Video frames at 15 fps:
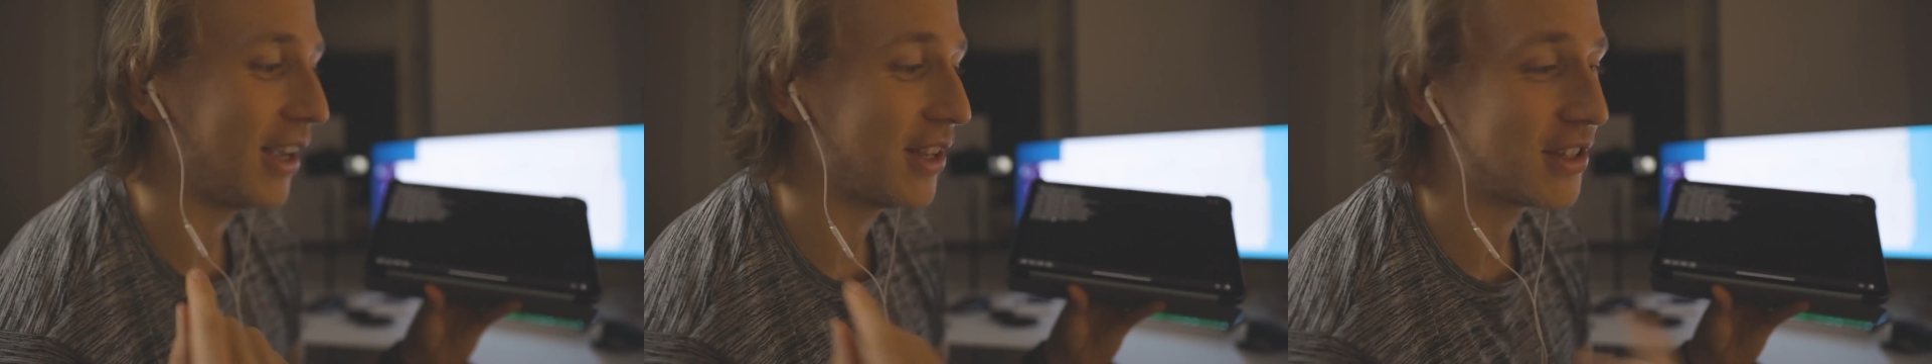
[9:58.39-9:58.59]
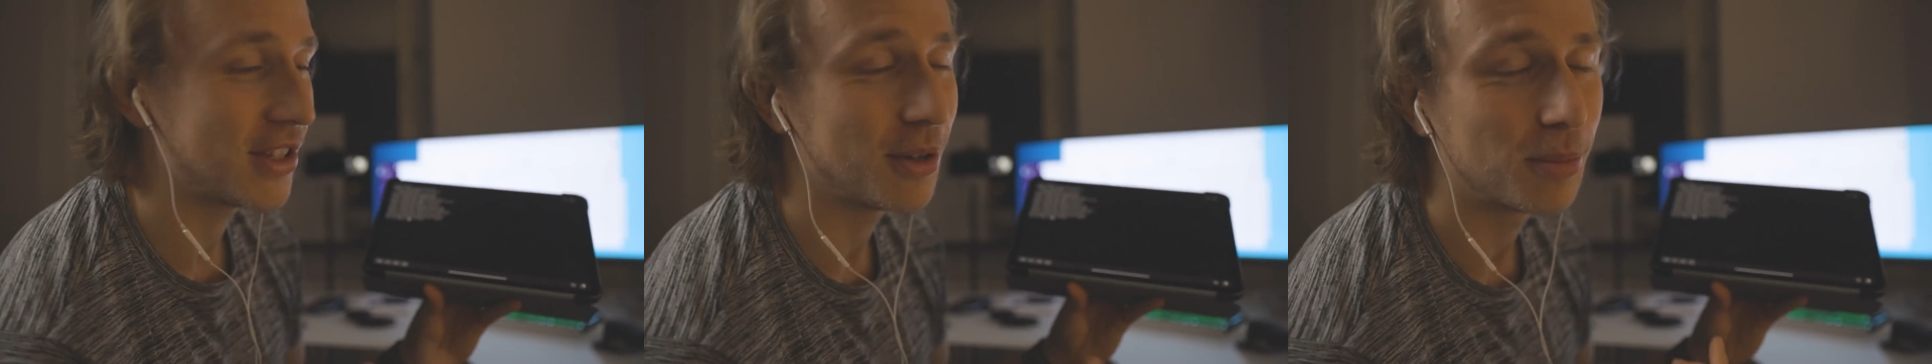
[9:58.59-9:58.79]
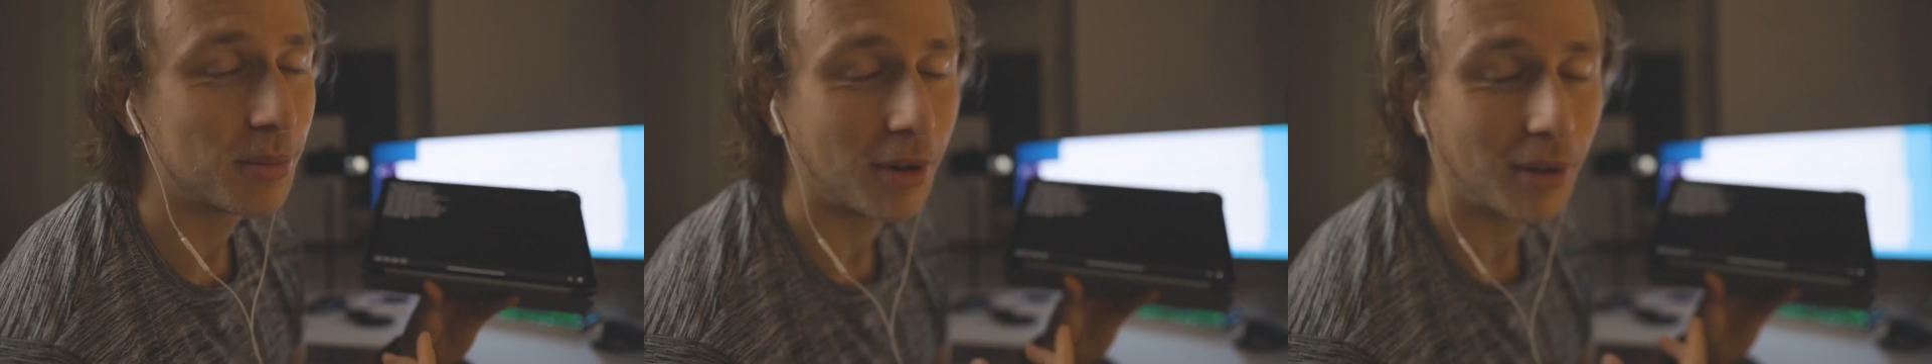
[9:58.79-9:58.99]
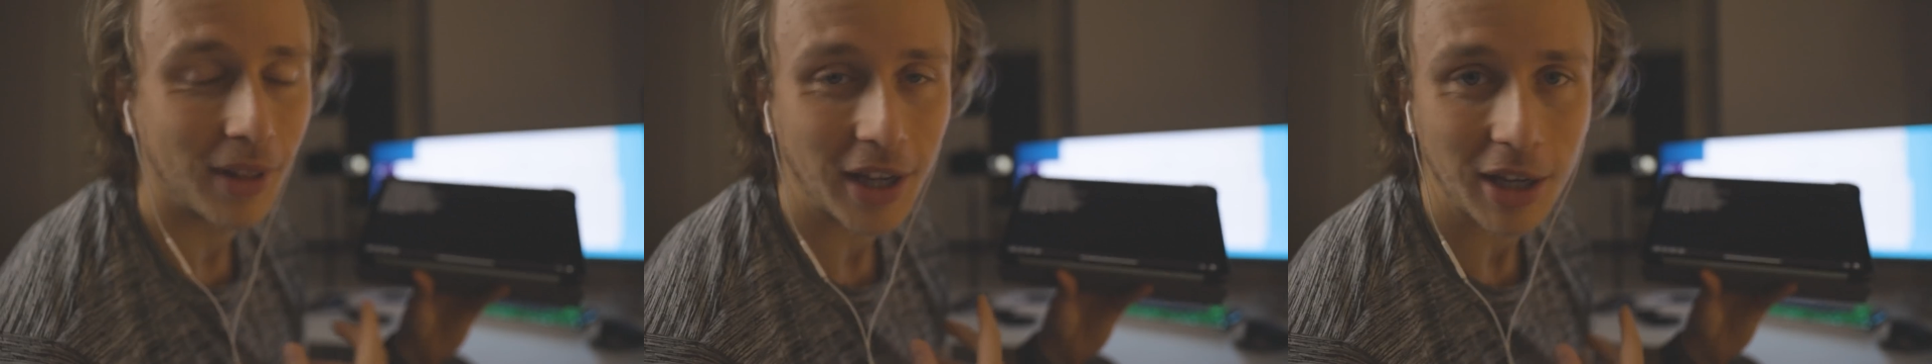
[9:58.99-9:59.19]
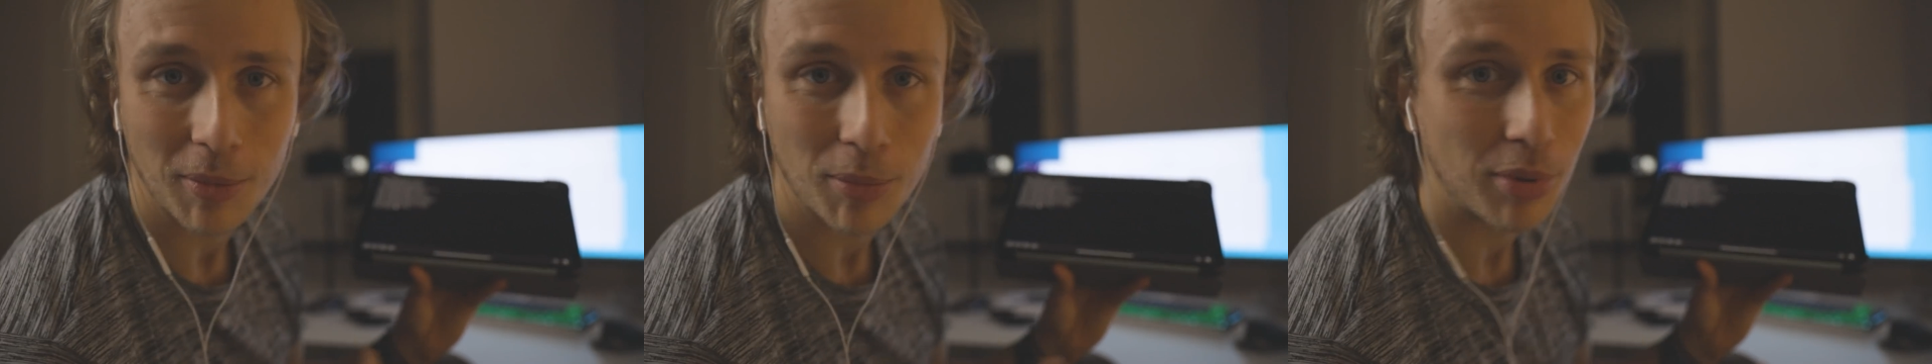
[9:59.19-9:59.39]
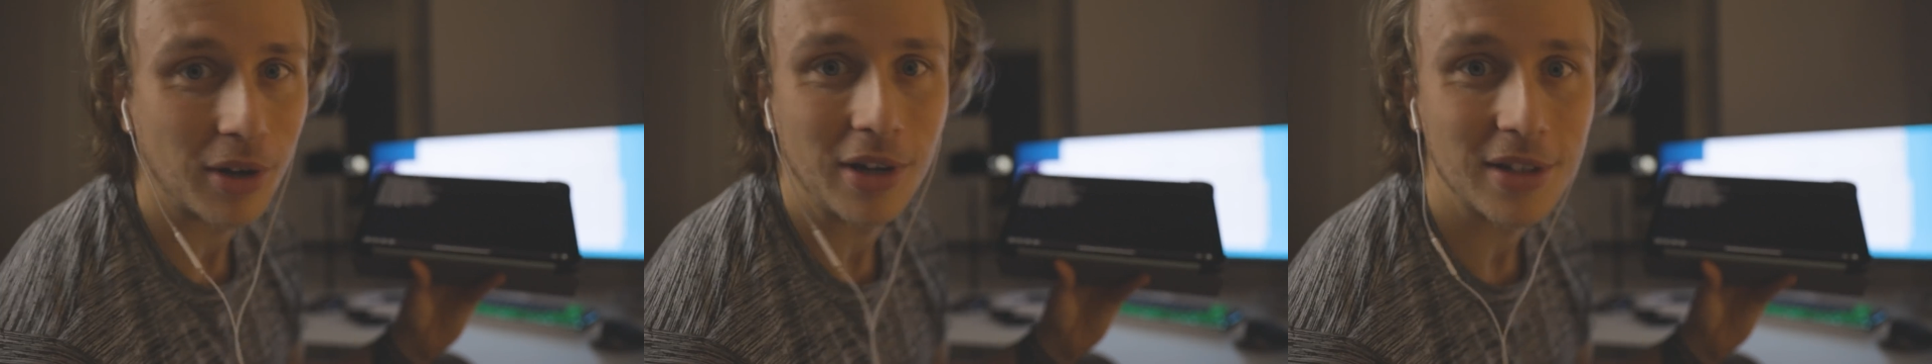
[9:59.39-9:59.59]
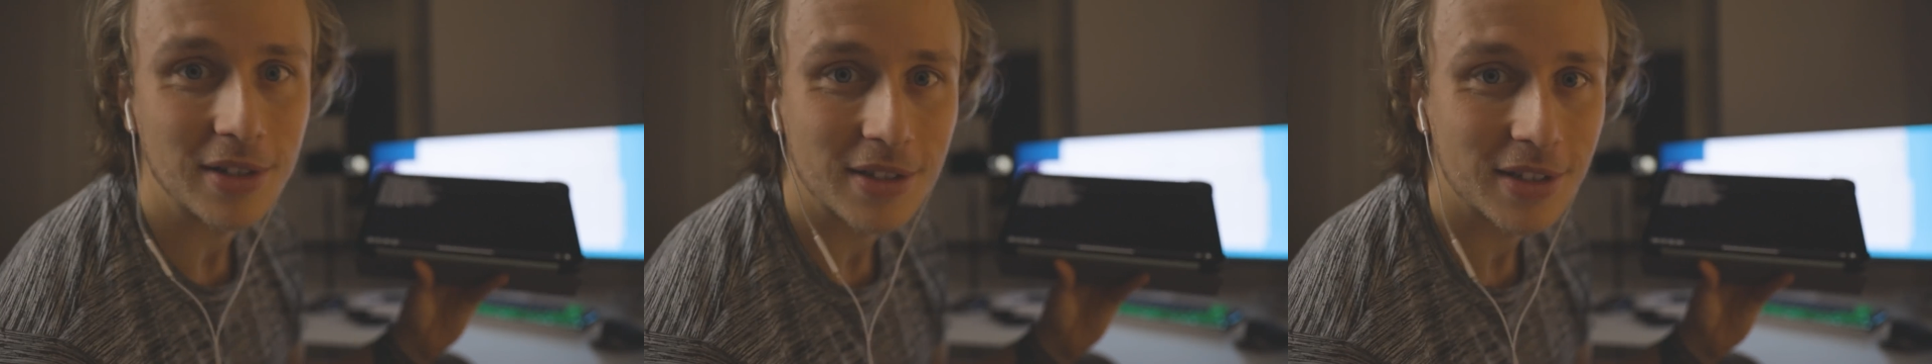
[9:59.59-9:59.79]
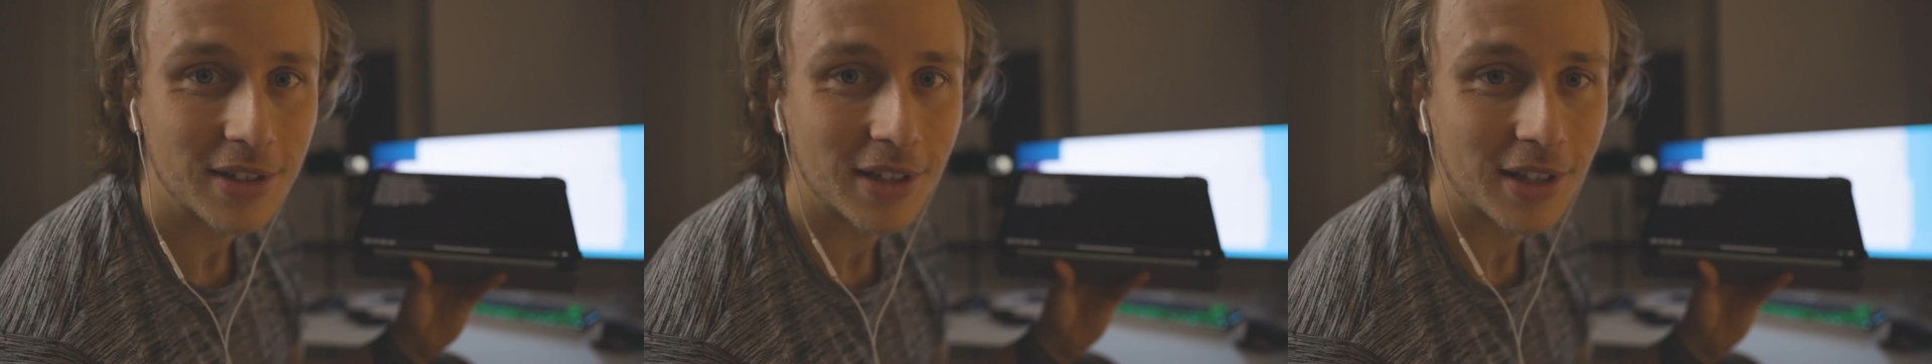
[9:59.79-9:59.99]
a simple like
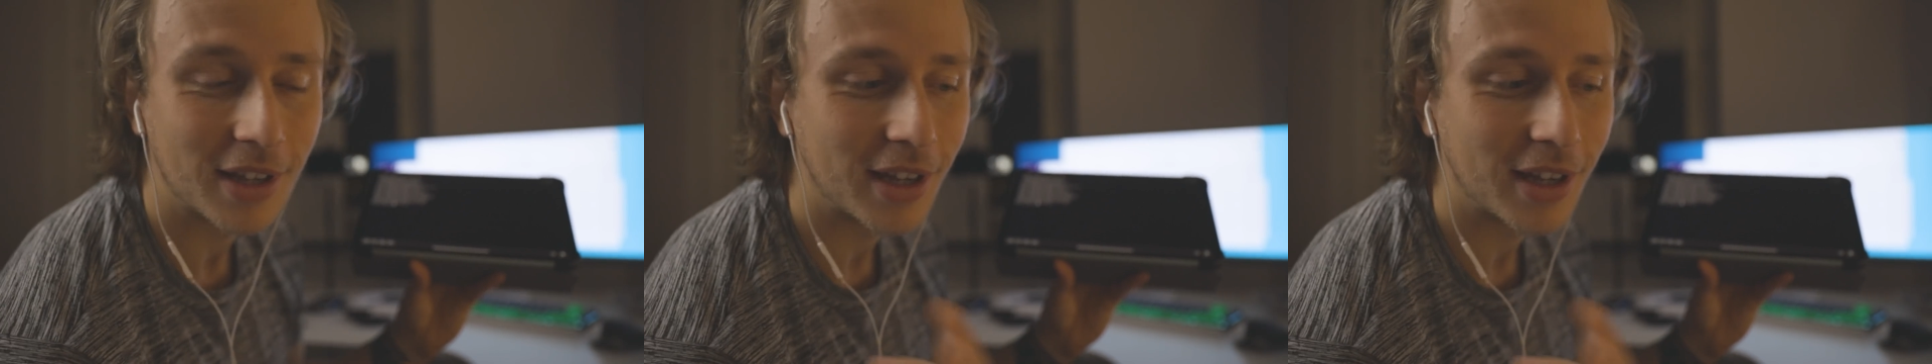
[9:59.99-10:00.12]
print